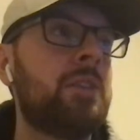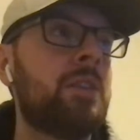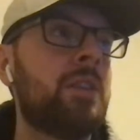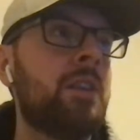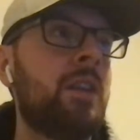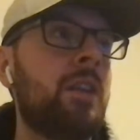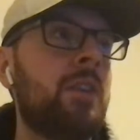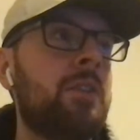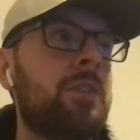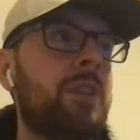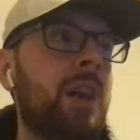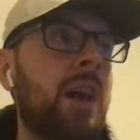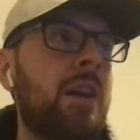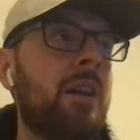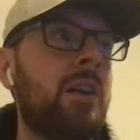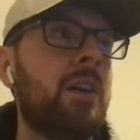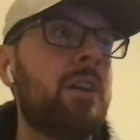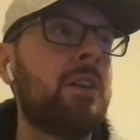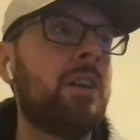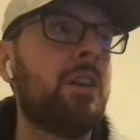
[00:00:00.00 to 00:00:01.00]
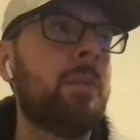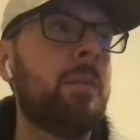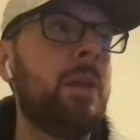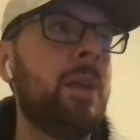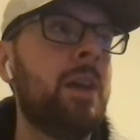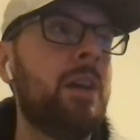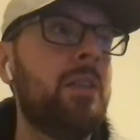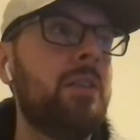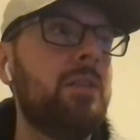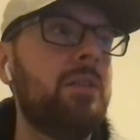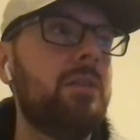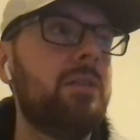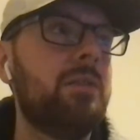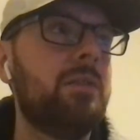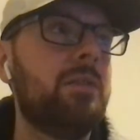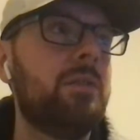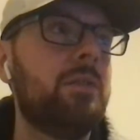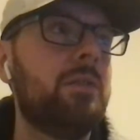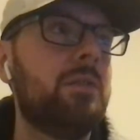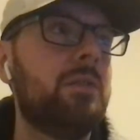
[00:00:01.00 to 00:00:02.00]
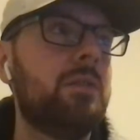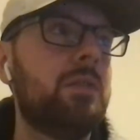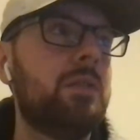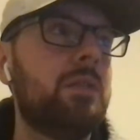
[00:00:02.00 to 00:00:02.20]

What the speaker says: Wait, there's another Die Hard coming out?